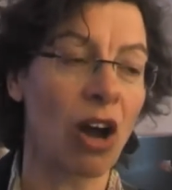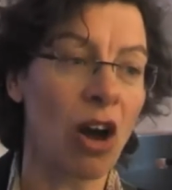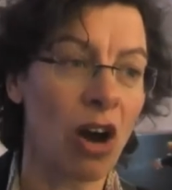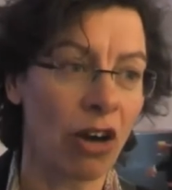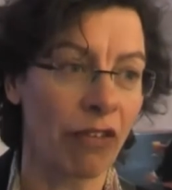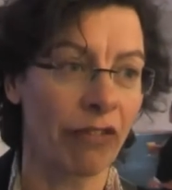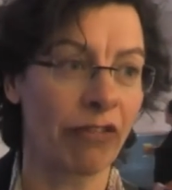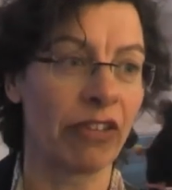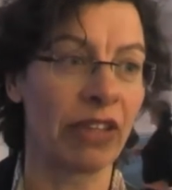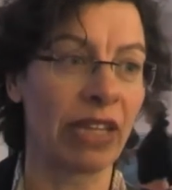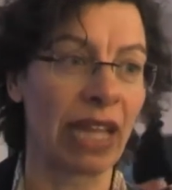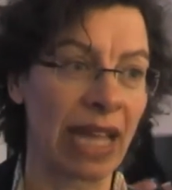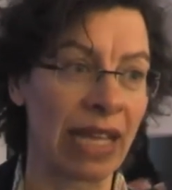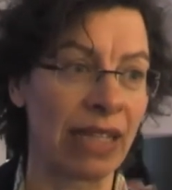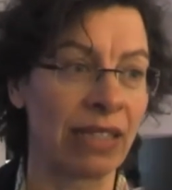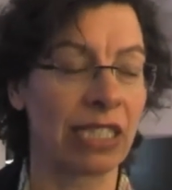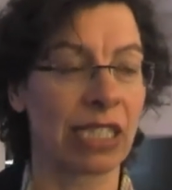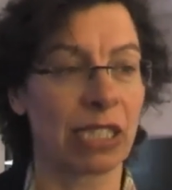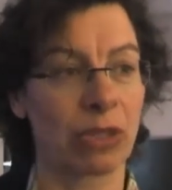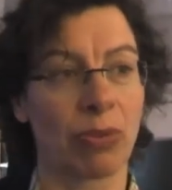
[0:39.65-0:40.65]
often
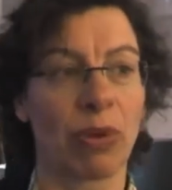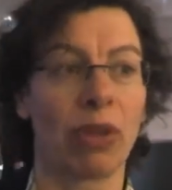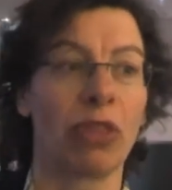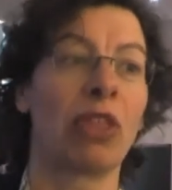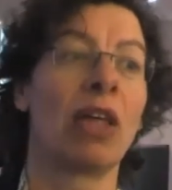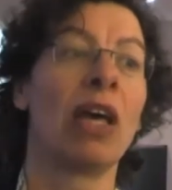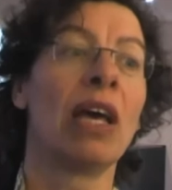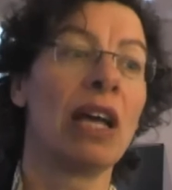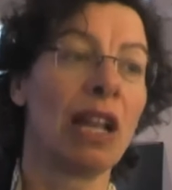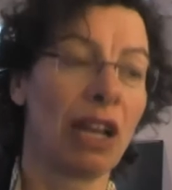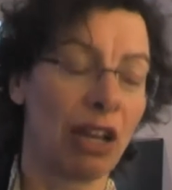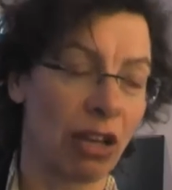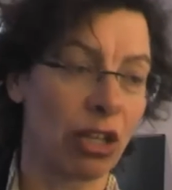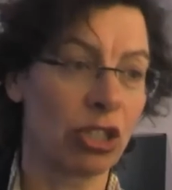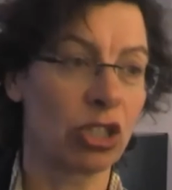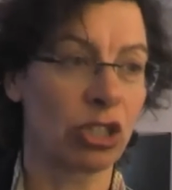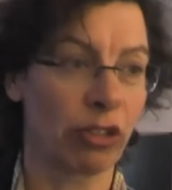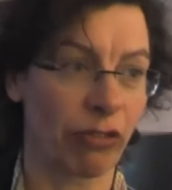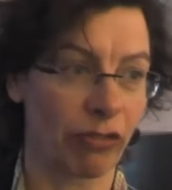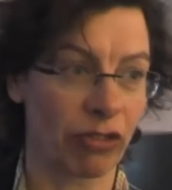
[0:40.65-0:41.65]
ends with
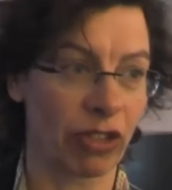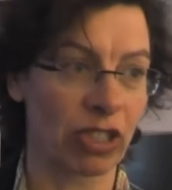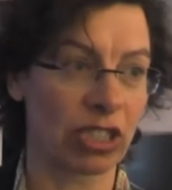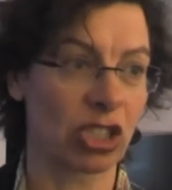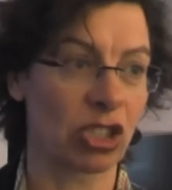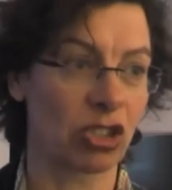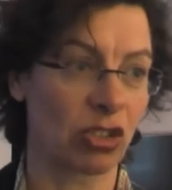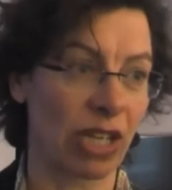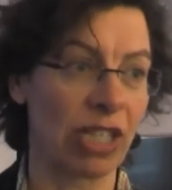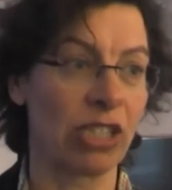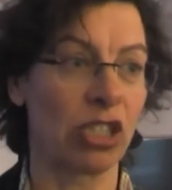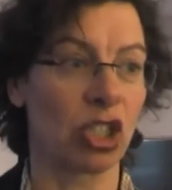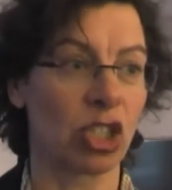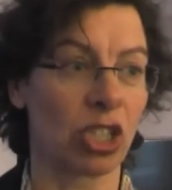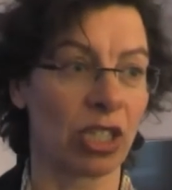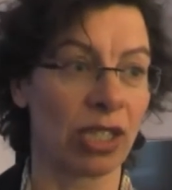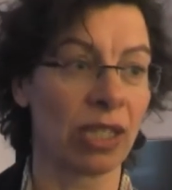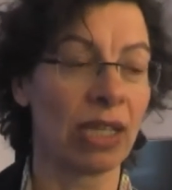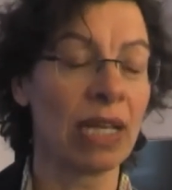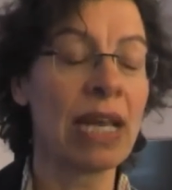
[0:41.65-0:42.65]
lots of
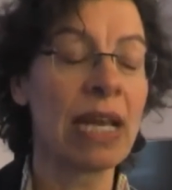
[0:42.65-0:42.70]
frustration,